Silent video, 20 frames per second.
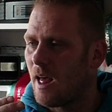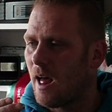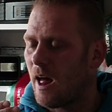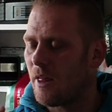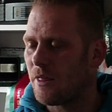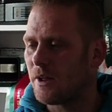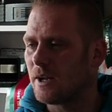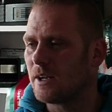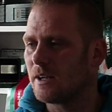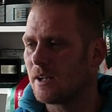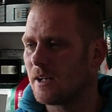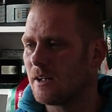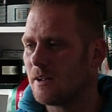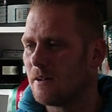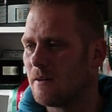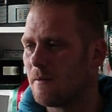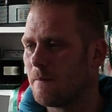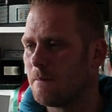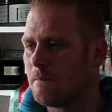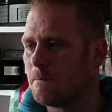I think
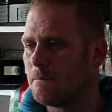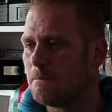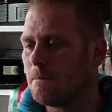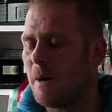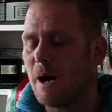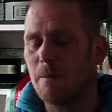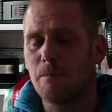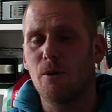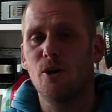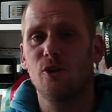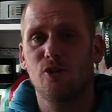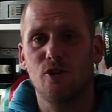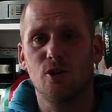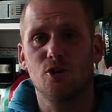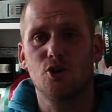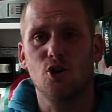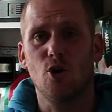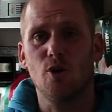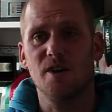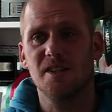my personal
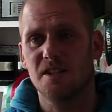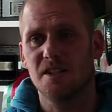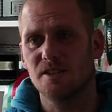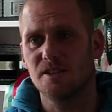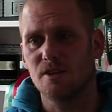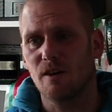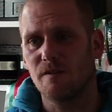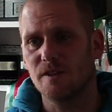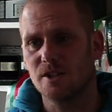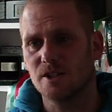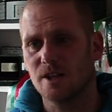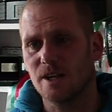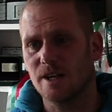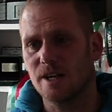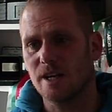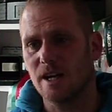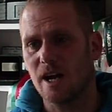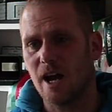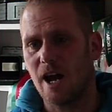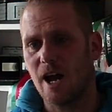choice is
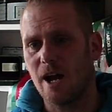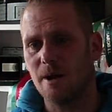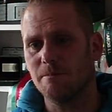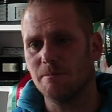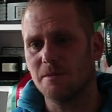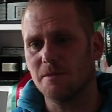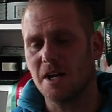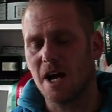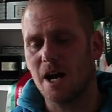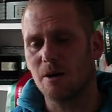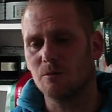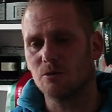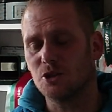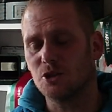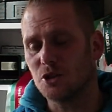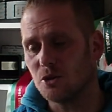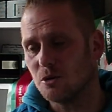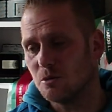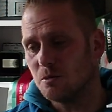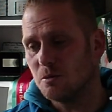obviously um, down
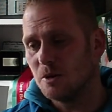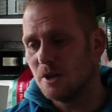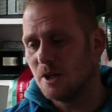to